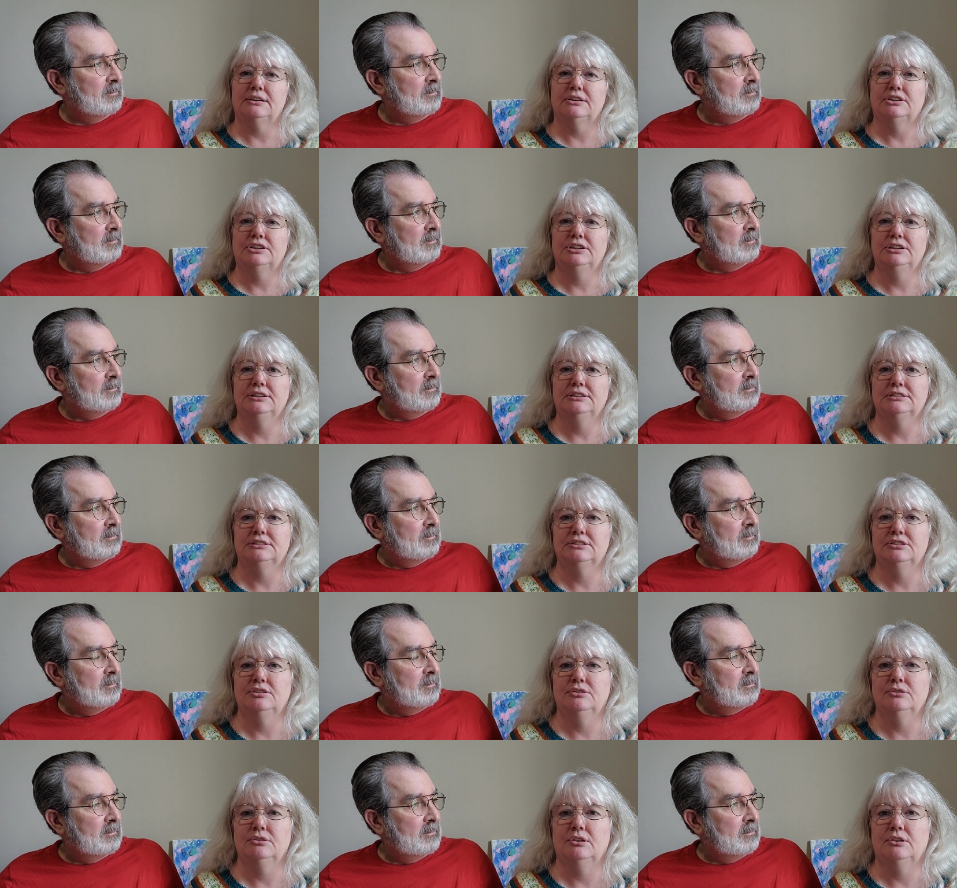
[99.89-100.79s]
Speaker 1: She is
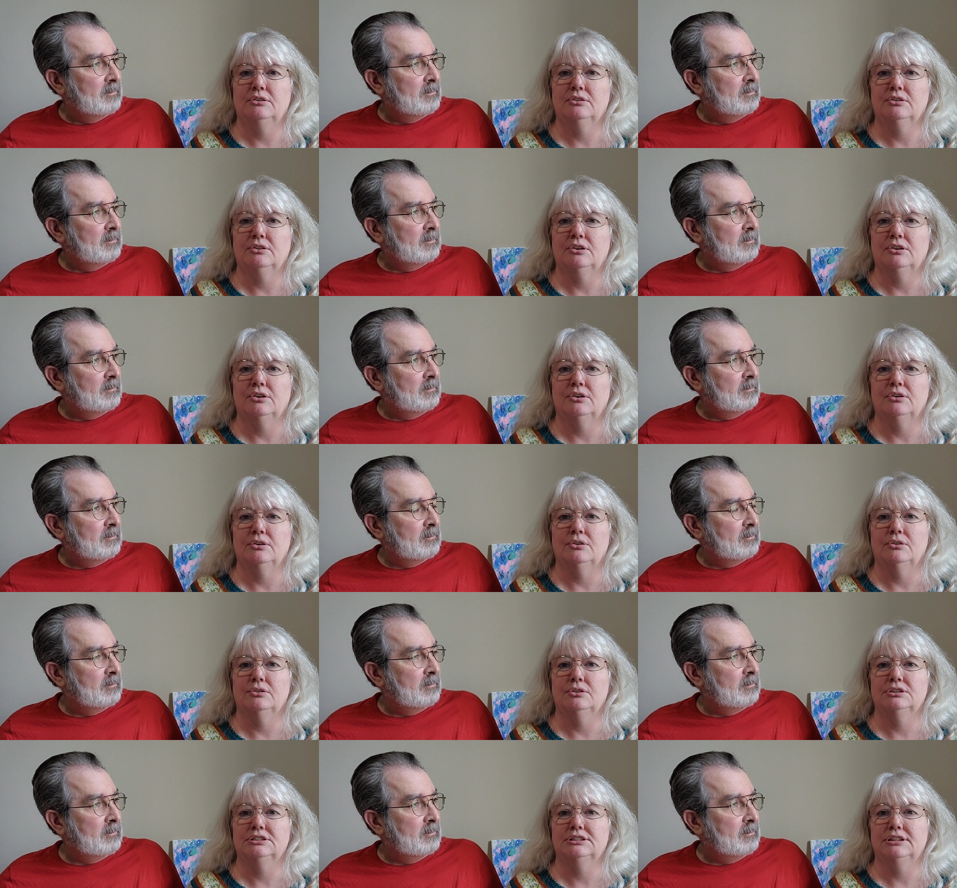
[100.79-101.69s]
no
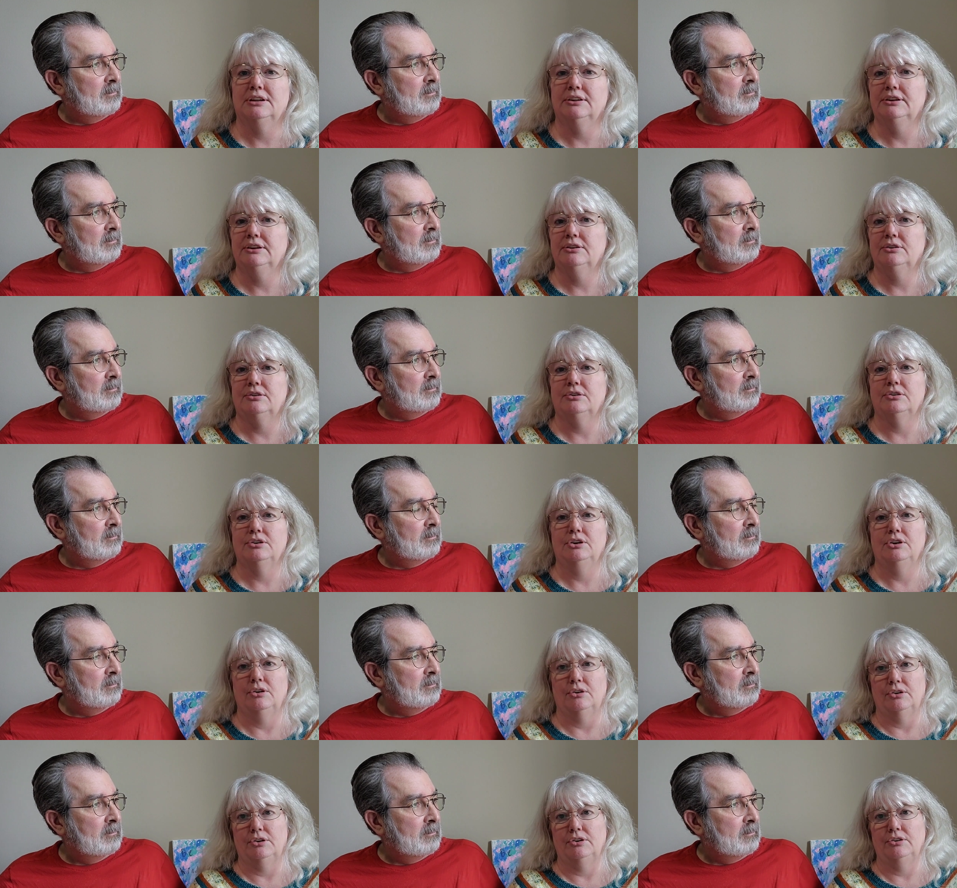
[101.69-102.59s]
longer selling her
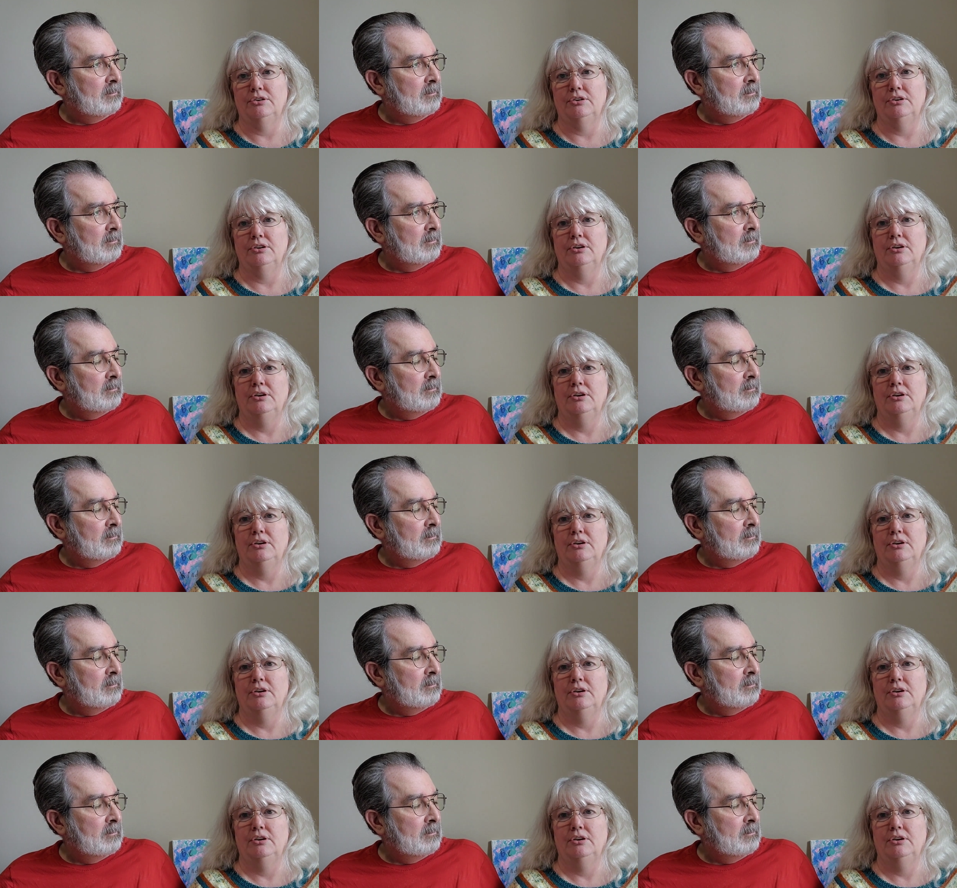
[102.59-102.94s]
yarn.